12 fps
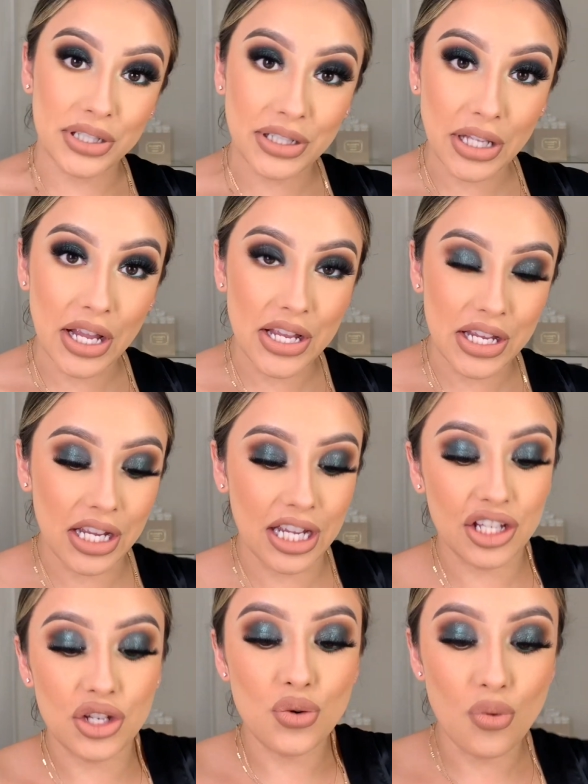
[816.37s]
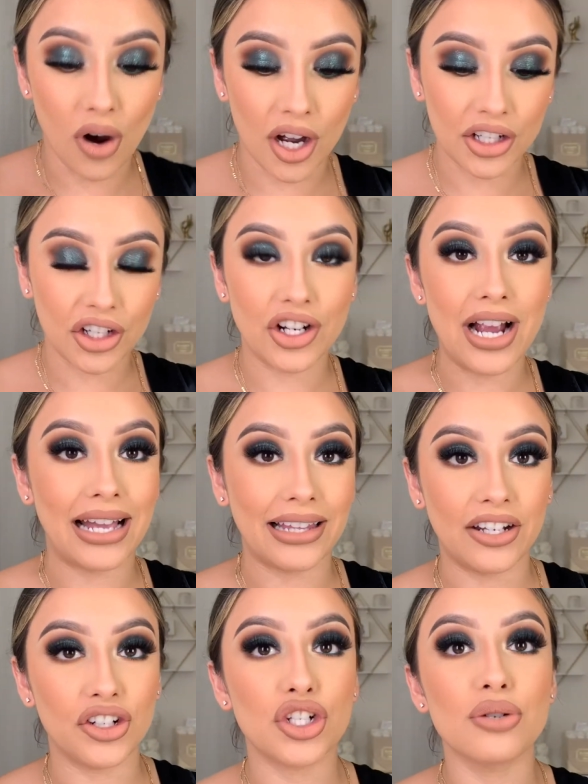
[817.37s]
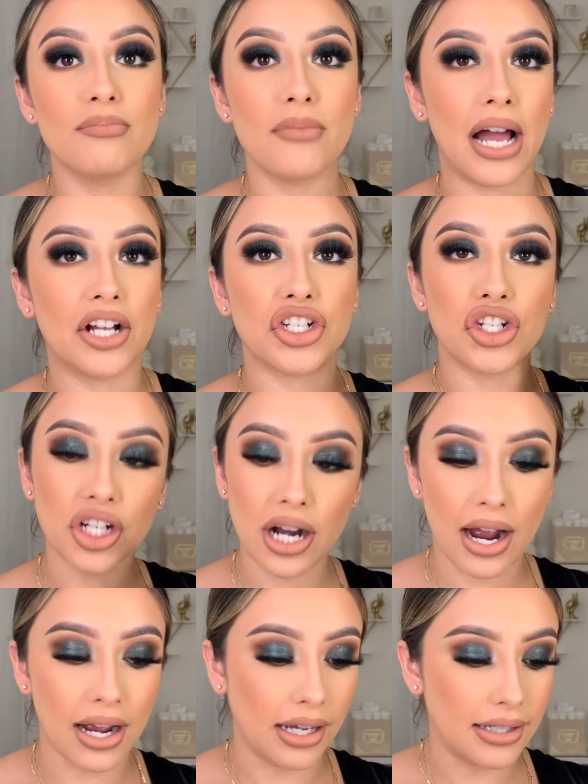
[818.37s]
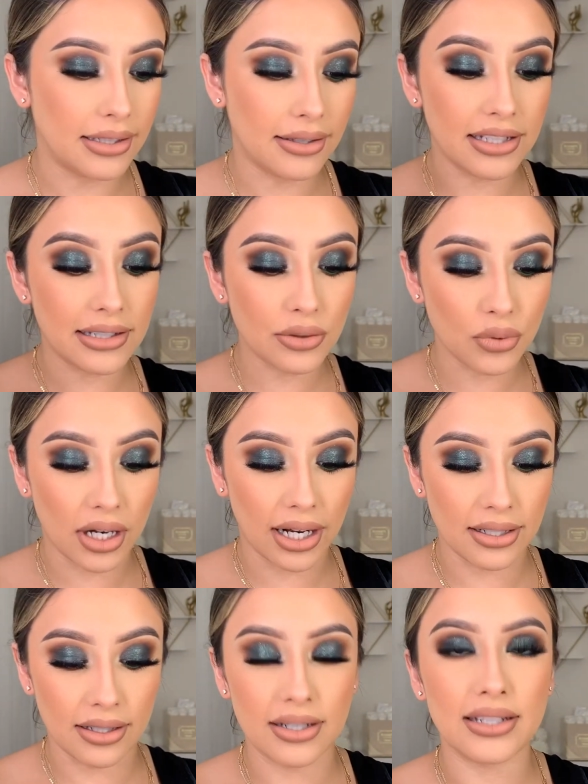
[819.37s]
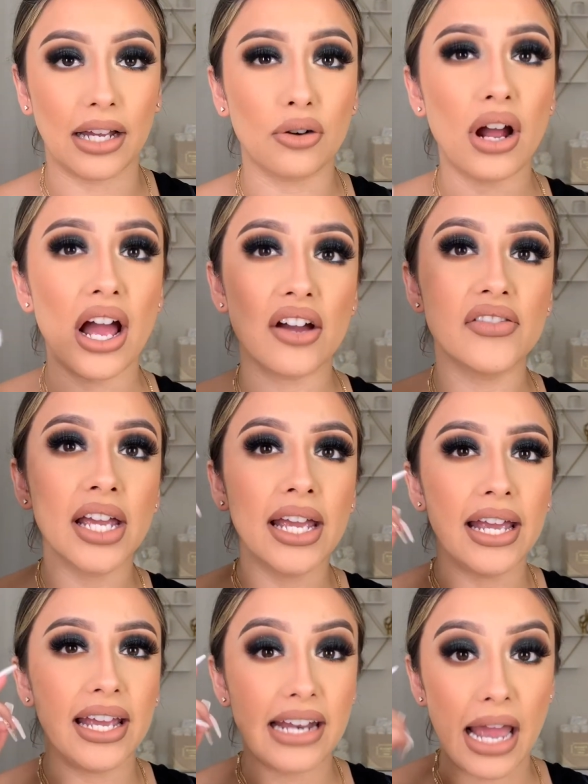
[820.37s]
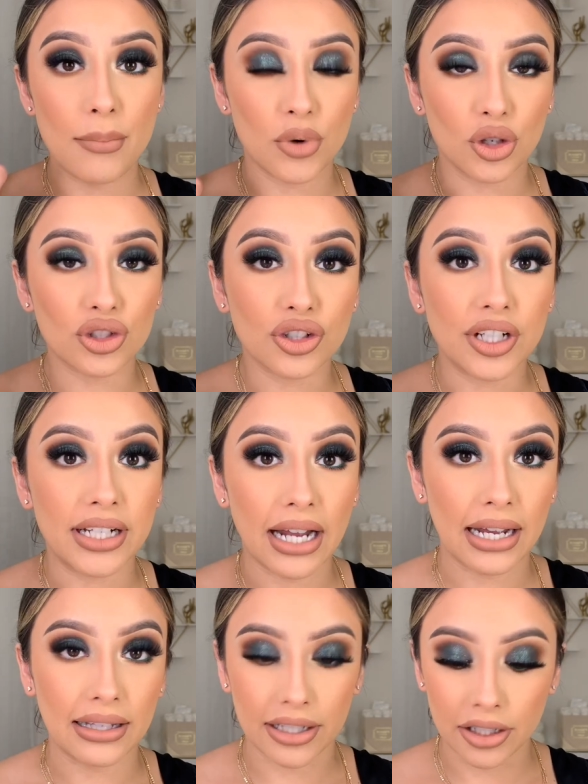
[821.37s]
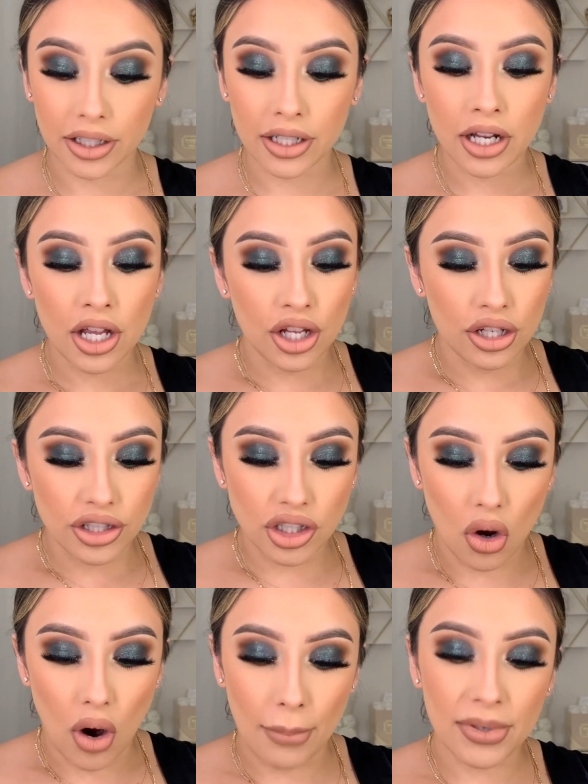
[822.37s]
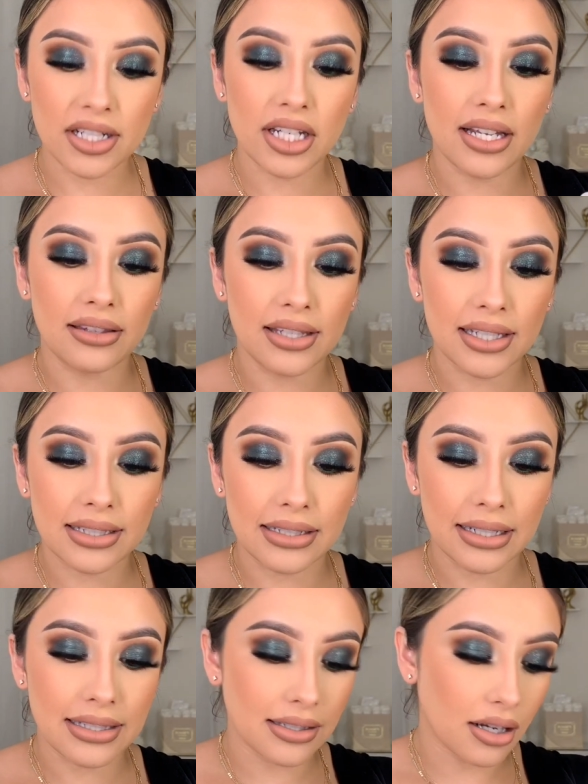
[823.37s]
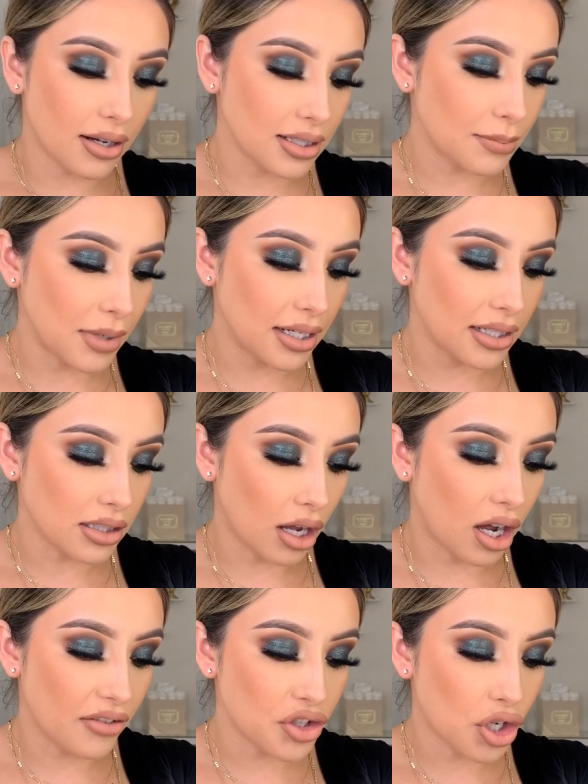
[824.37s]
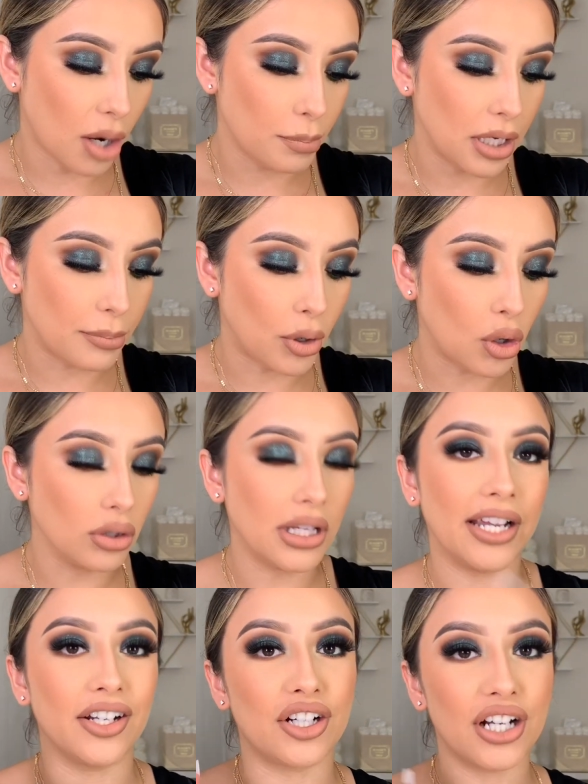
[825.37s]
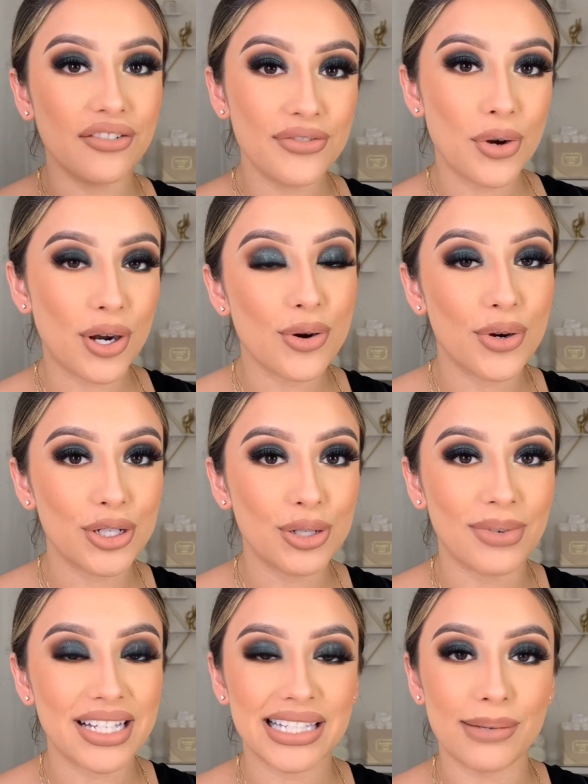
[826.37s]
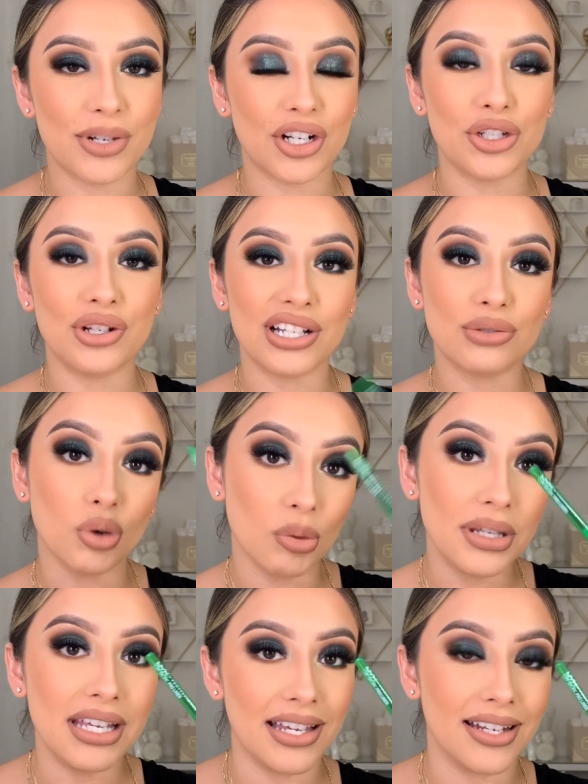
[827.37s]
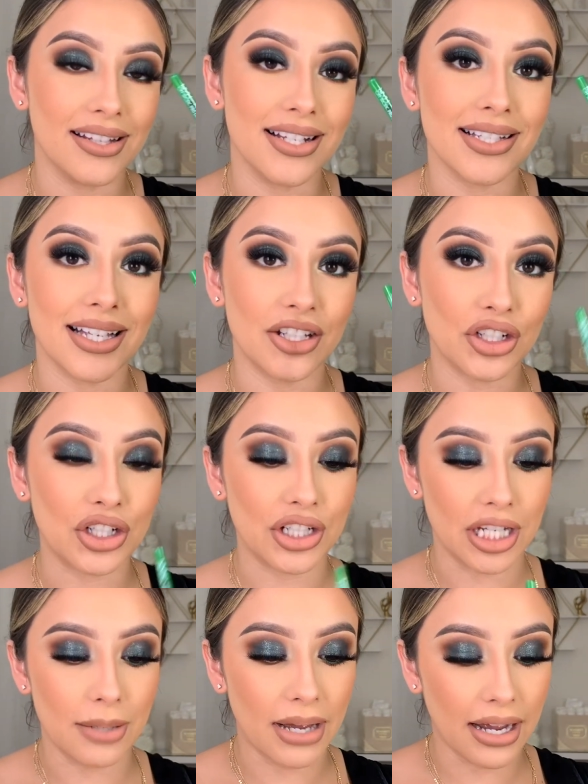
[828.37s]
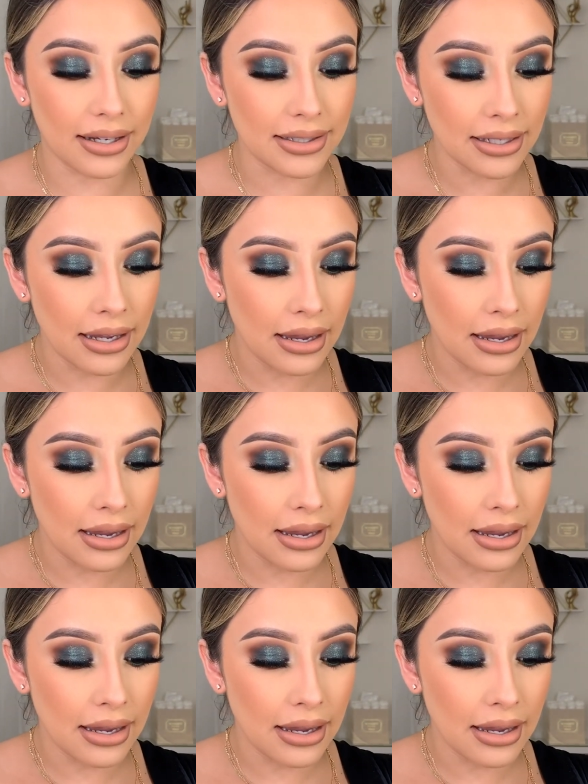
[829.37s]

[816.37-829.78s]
saying, and you want your eyeliner to match your eyes, this is what I did, because I don't have an emerald green eyeliner. So I'm going to take this NYX Cosmetics Off Tropic Pro Liner. If you are going to my seminar, you guys will be getting these in your goodie bags.